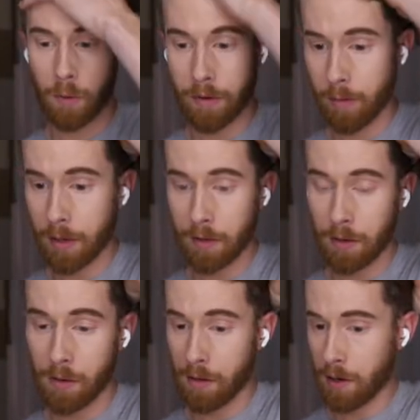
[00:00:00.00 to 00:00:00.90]
what are the bees
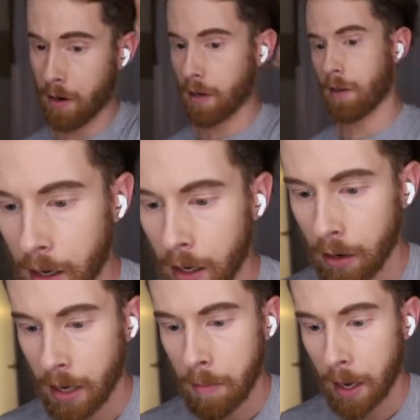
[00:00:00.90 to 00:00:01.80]
doing in the dark?
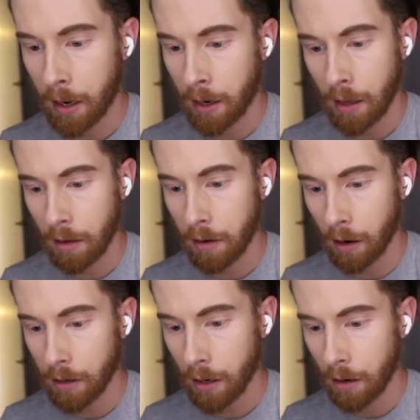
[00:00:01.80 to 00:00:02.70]
You can't make honey in the dark.